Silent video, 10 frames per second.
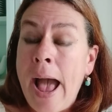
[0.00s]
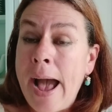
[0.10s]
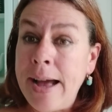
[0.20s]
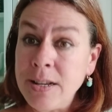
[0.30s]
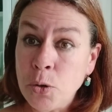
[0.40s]

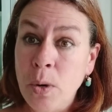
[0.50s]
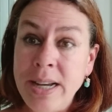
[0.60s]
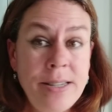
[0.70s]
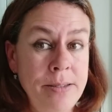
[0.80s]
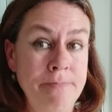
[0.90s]
As
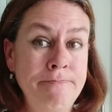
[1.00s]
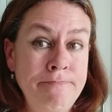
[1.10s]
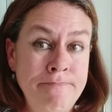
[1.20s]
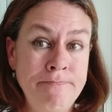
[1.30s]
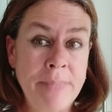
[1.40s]
always,
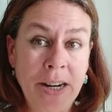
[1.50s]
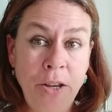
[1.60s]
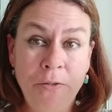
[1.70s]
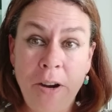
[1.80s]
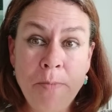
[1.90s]
thank
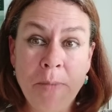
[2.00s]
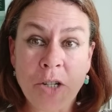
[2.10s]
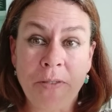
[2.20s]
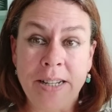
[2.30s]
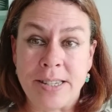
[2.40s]
you very much
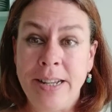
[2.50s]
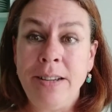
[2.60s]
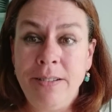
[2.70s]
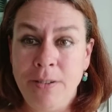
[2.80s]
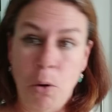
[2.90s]
for
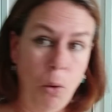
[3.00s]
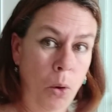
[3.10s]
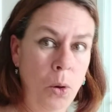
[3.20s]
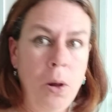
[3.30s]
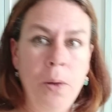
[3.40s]
listening
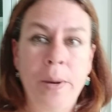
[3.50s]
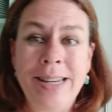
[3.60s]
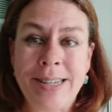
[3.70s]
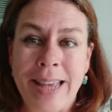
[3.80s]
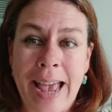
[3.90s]
all the way
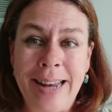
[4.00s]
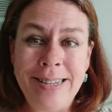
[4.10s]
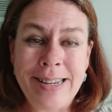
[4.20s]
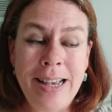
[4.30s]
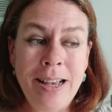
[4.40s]
to the
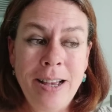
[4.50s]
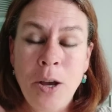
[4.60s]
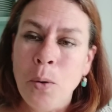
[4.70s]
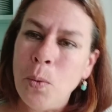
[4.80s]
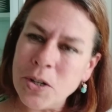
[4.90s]
end.
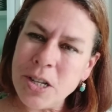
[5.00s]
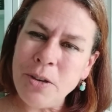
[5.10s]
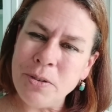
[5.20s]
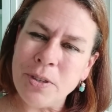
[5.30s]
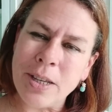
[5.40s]
What do
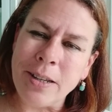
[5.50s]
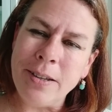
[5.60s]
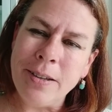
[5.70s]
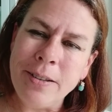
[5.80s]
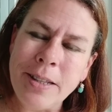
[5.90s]
you think
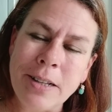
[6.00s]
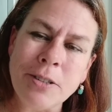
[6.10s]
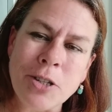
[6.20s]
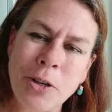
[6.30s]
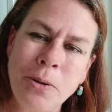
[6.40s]
they'll
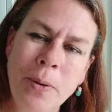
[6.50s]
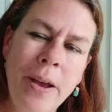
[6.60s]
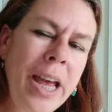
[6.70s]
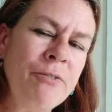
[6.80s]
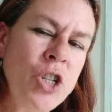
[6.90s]
do
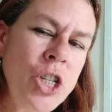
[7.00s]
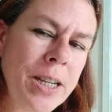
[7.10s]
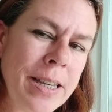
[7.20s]
if she